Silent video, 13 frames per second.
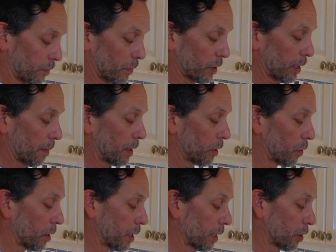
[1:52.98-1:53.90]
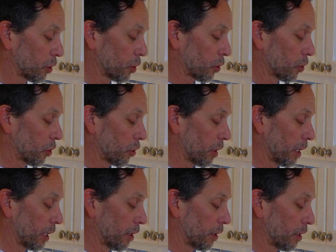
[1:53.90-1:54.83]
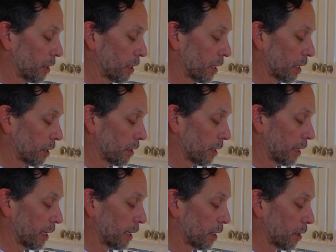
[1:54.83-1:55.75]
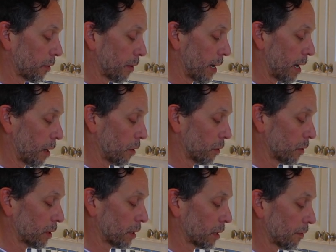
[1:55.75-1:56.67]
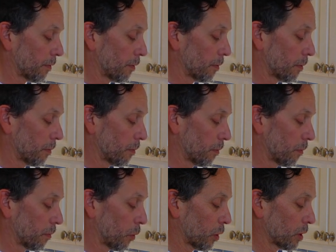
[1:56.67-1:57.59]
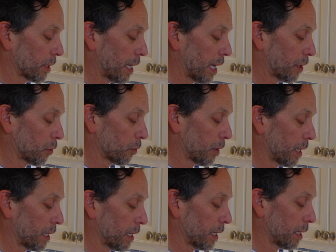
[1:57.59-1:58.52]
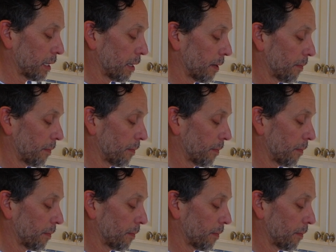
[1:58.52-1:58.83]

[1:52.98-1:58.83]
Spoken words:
So I'm going to do a little stir here to get the grounds more saturated.